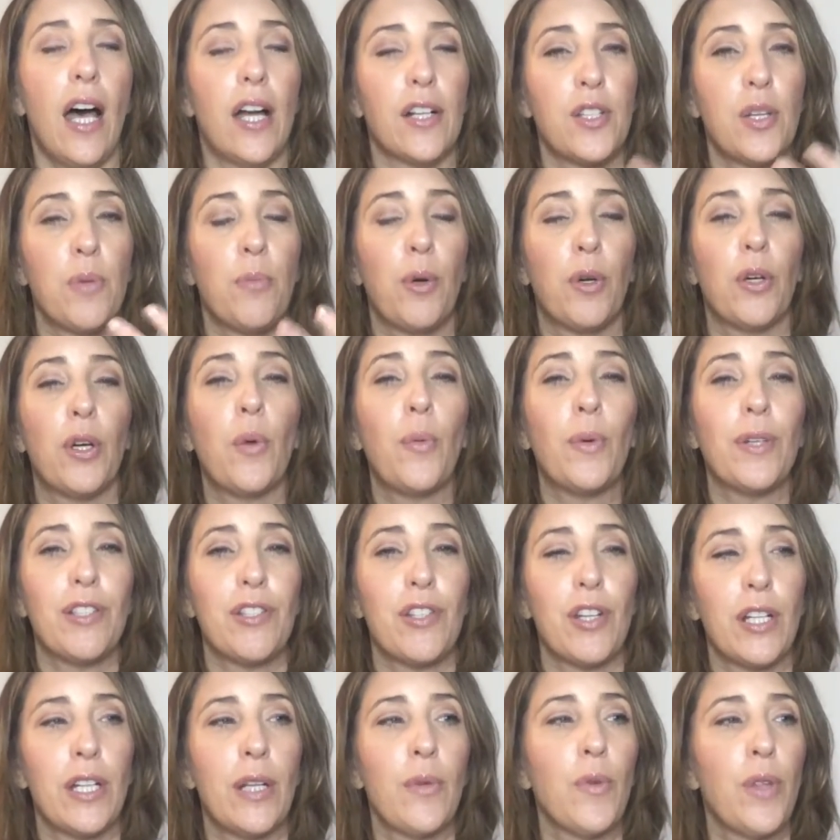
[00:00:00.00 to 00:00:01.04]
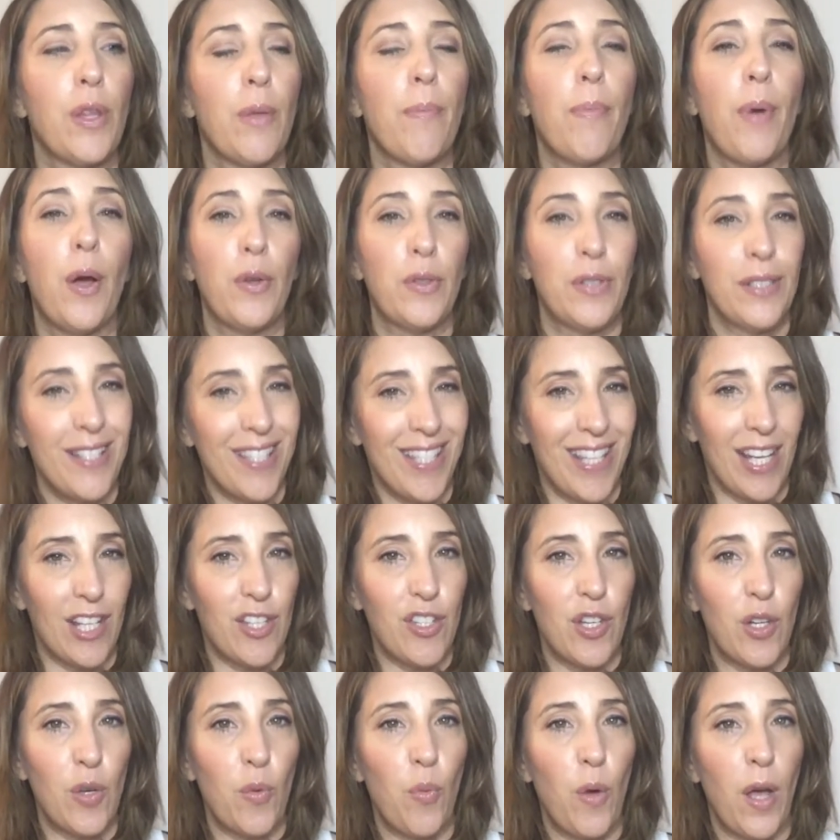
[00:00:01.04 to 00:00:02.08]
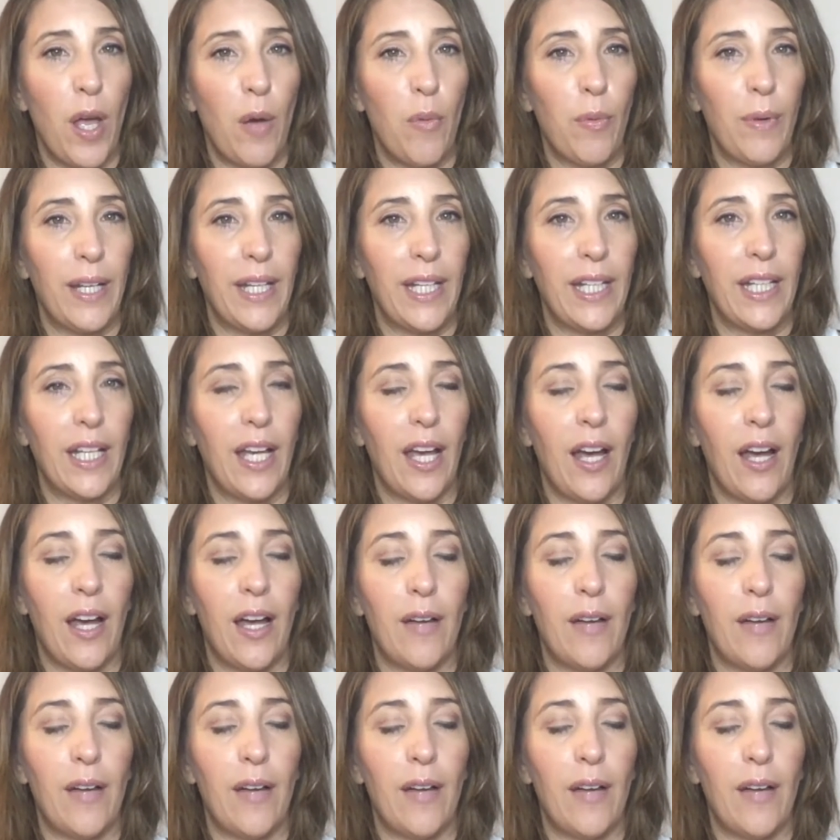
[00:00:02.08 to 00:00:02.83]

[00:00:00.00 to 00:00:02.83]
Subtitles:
Tomorrow we're starting with a bonus session where we